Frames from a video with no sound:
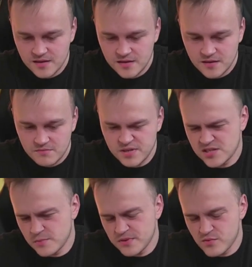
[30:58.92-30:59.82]

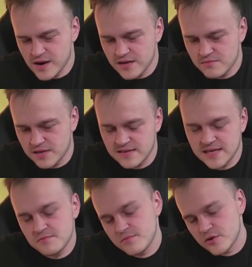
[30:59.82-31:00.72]
Bishop e1, but
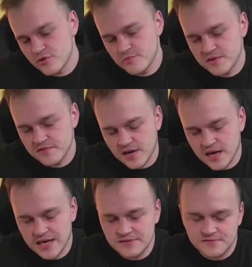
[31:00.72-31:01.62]
then rook
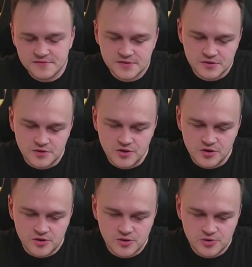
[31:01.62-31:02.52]
b5,
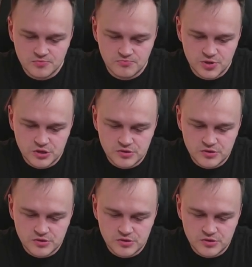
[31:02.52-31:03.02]
so not